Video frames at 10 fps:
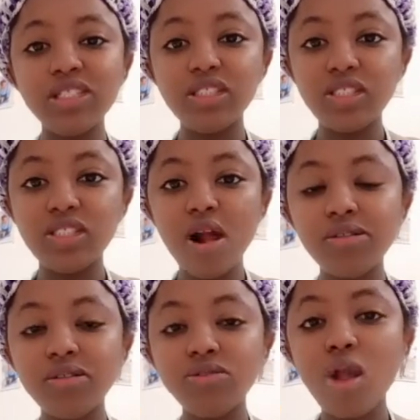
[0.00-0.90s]
Believe me,
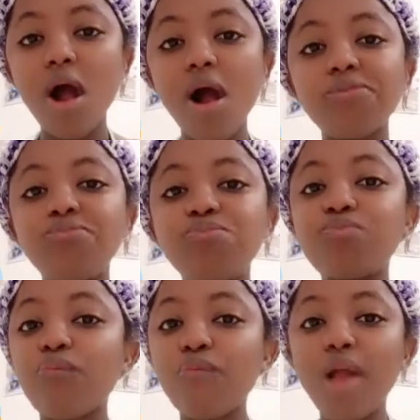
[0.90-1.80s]
after eating this,
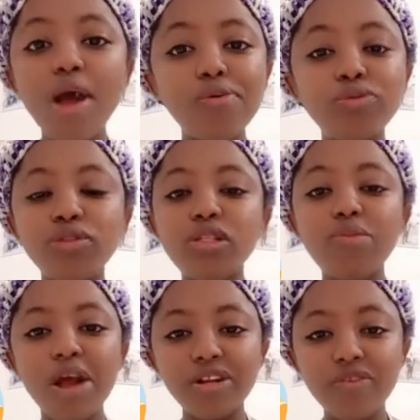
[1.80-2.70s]

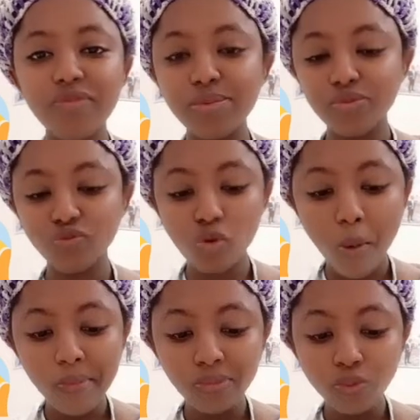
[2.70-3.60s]
I will sleep
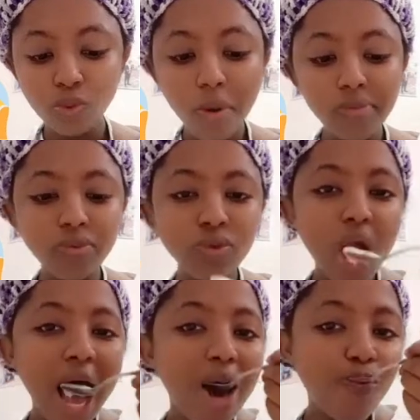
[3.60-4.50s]
like never before.
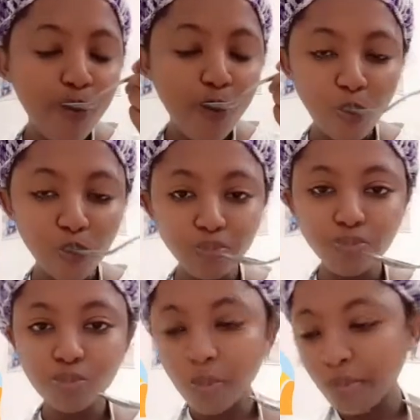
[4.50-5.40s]

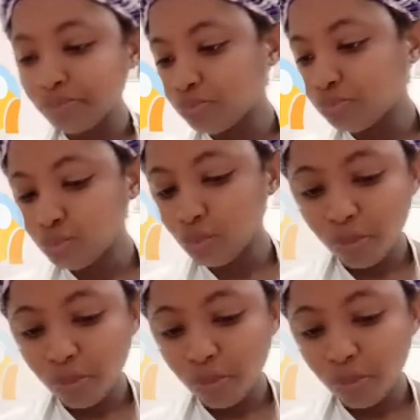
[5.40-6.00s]
You